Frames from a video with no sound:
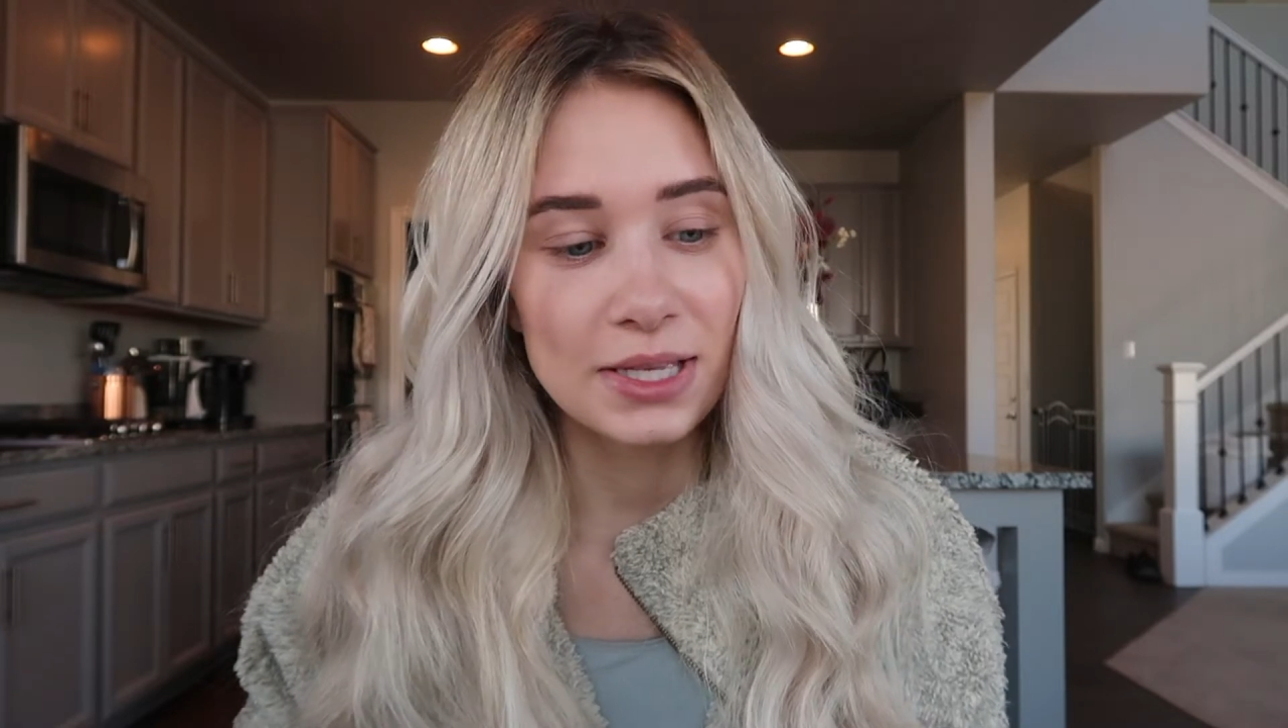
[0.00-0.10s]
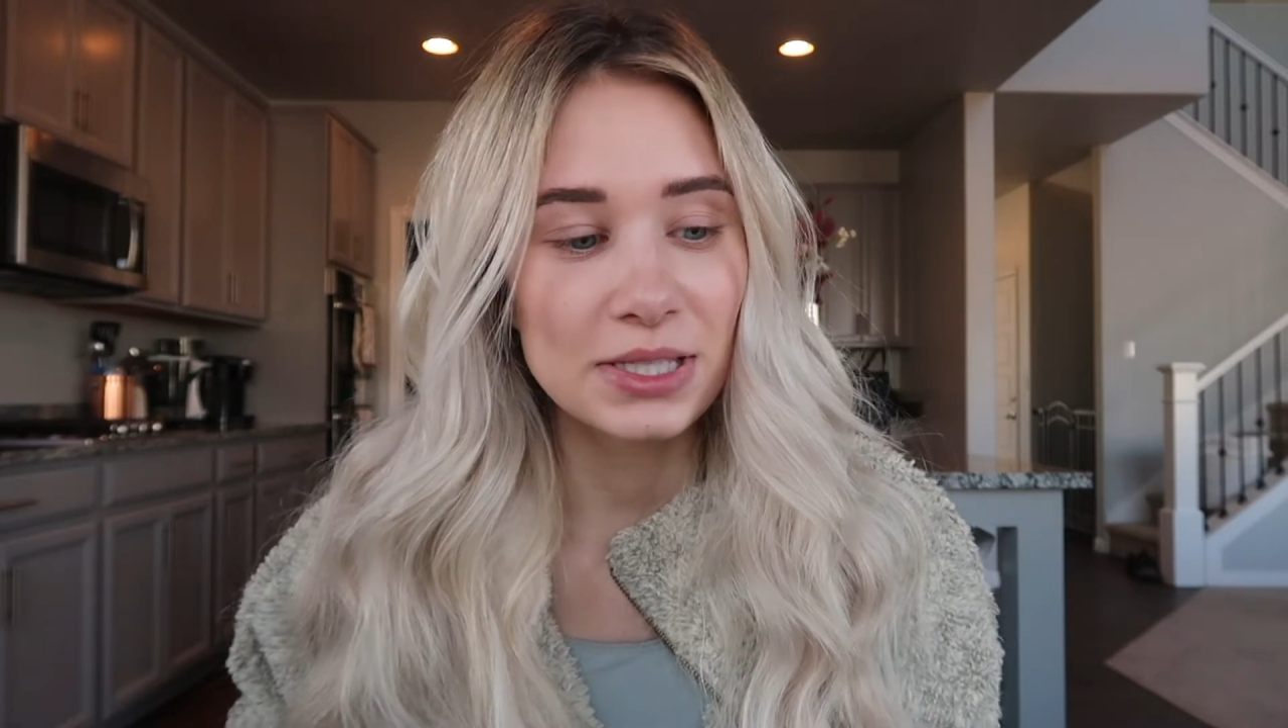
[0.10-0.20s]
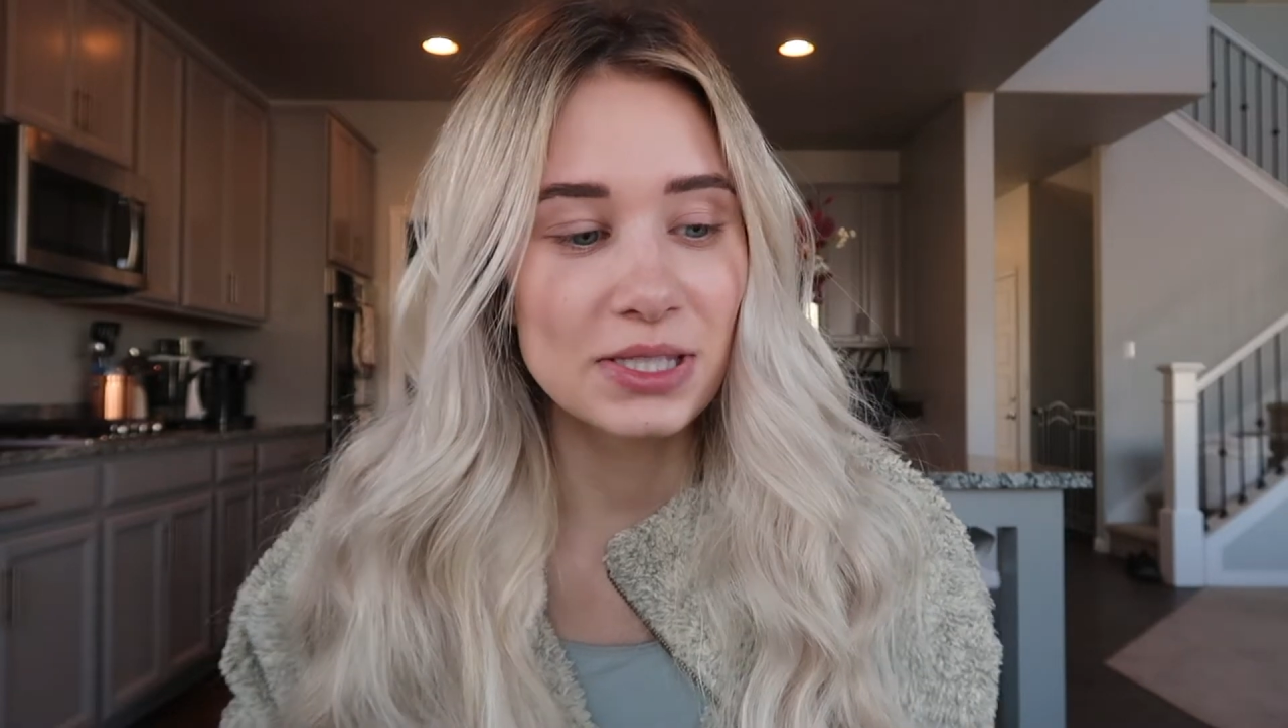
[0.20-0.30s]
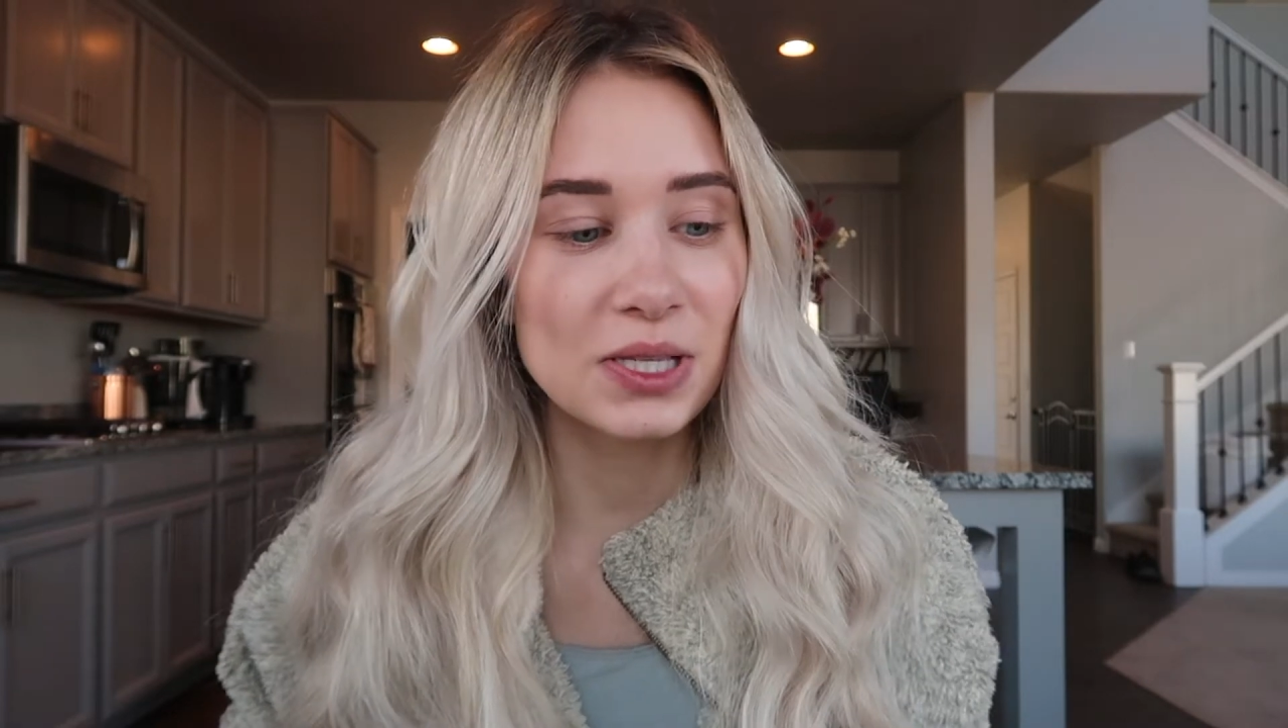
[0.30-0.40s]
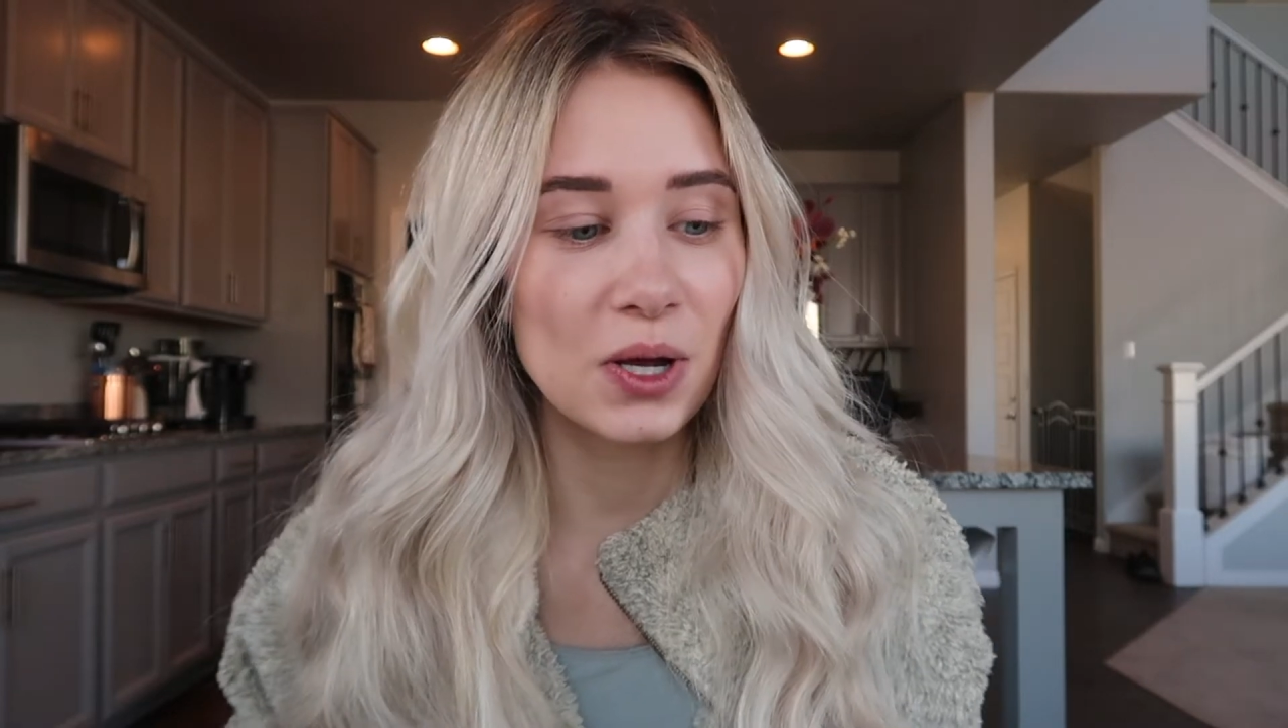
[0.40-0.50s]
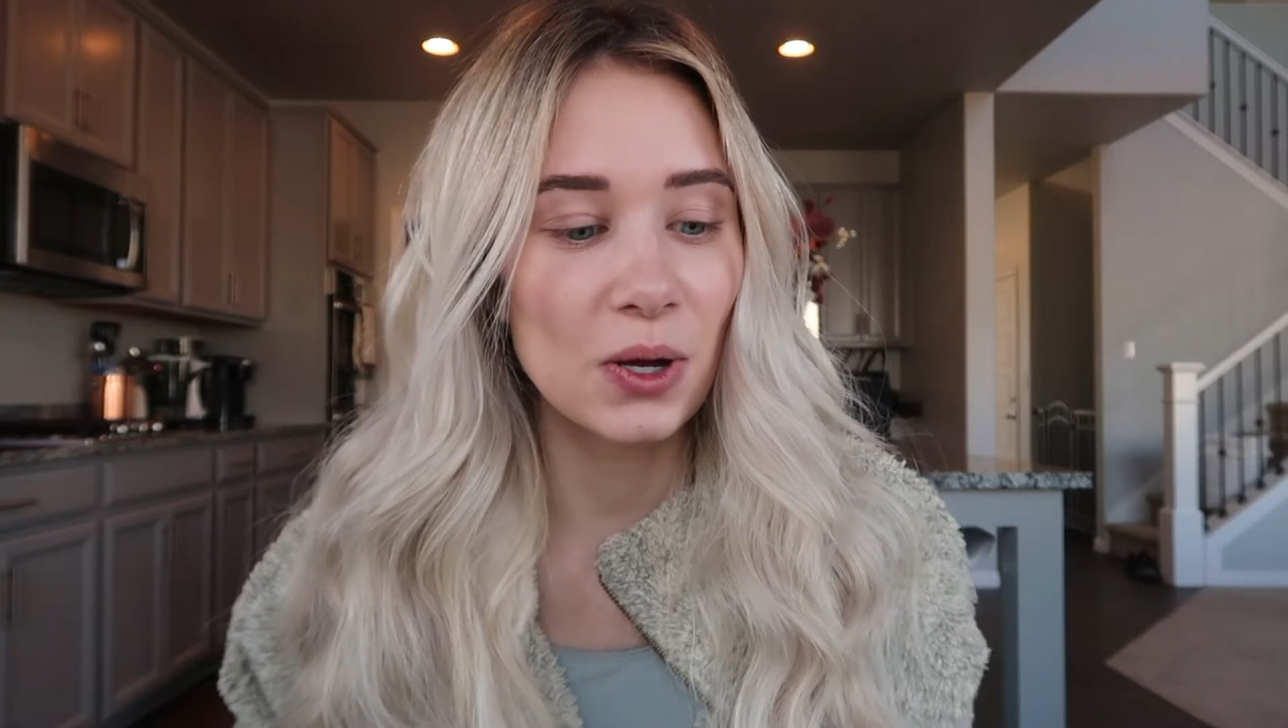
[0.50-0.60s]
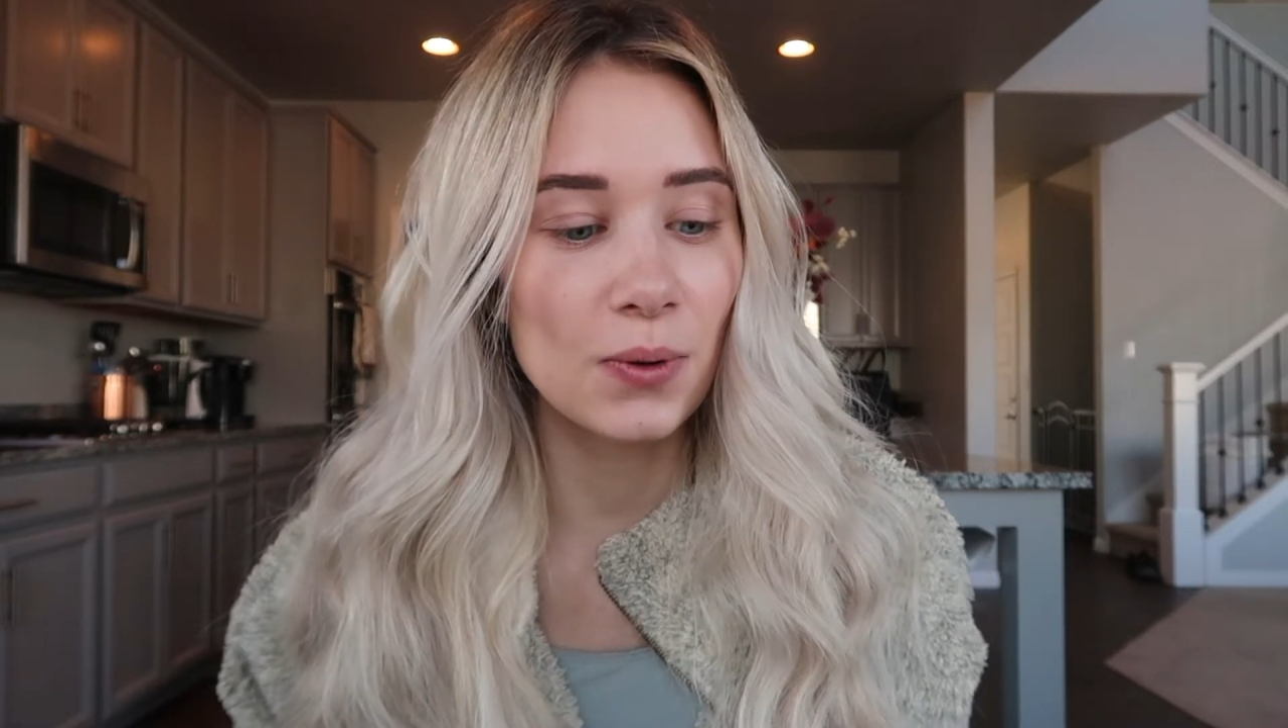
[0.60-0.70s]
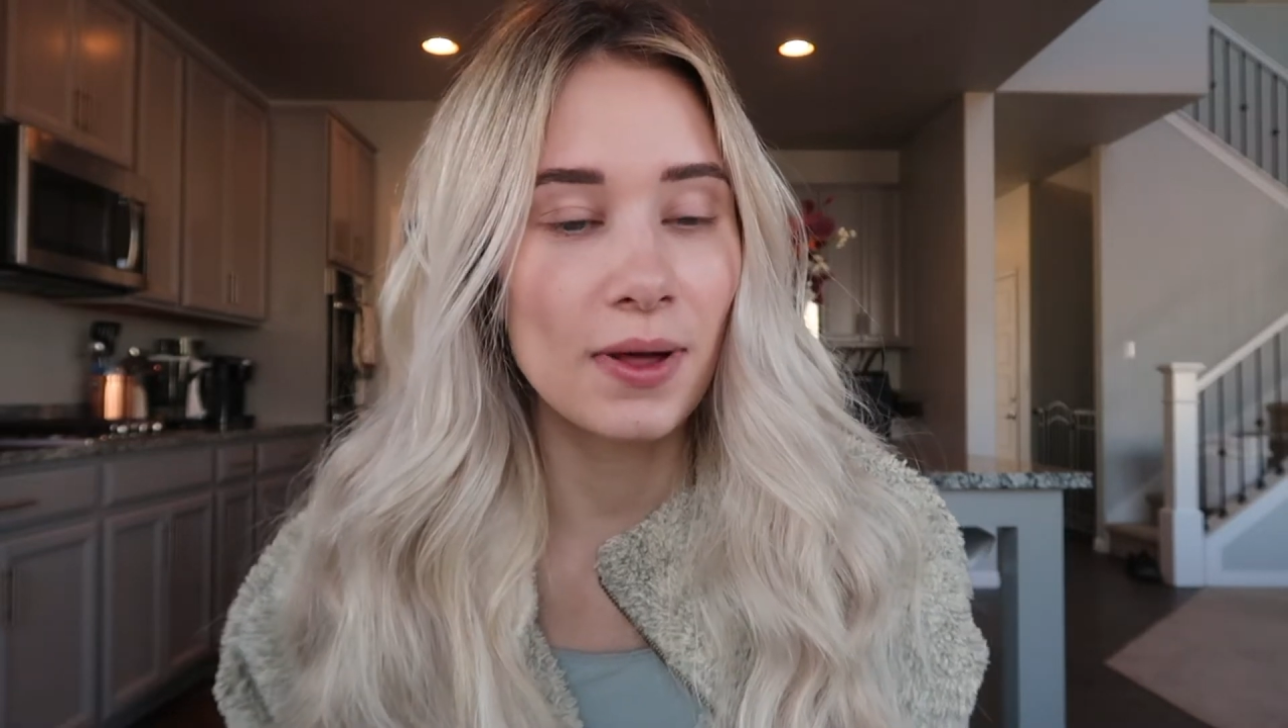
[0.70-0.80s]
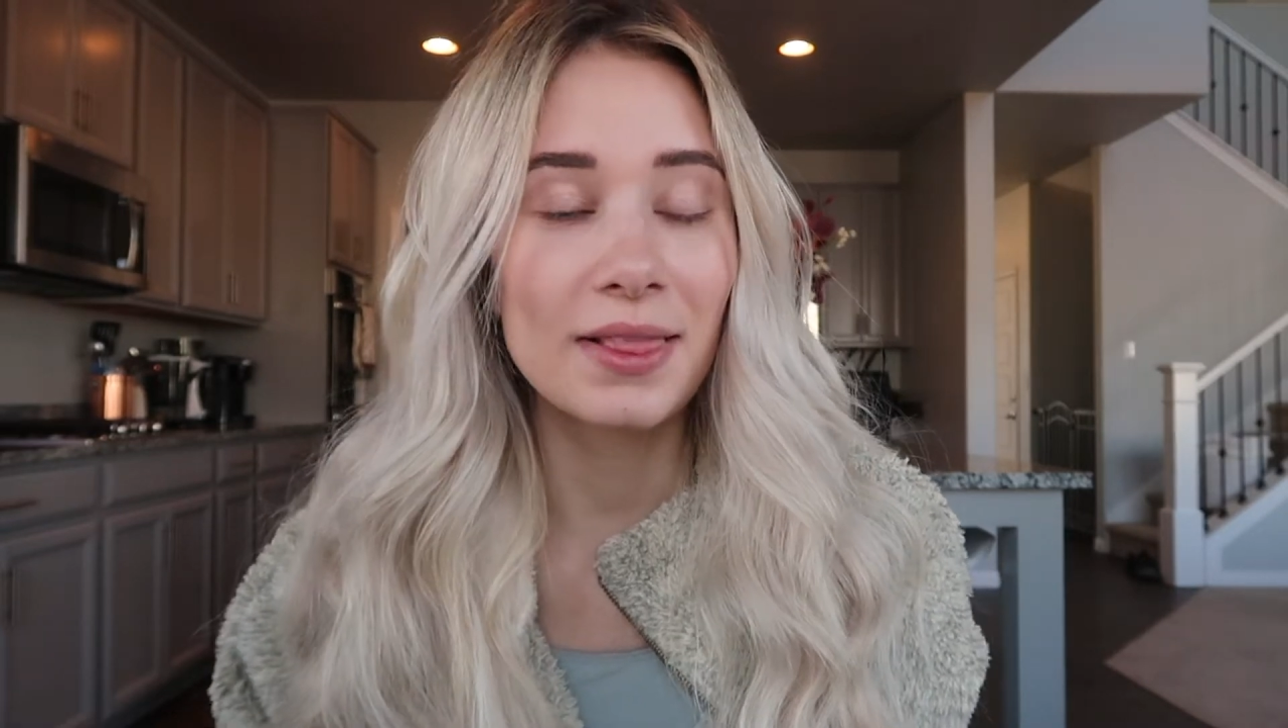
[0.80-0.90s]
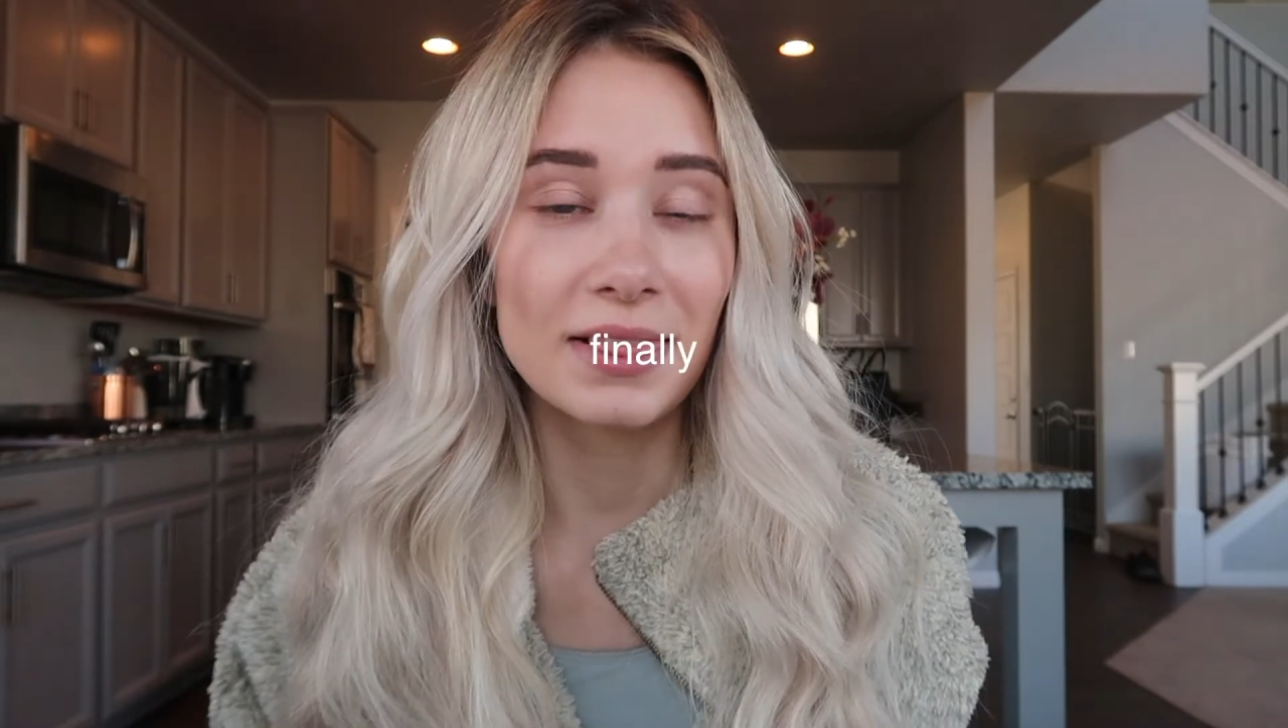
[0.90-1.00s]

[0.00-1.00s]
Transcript: So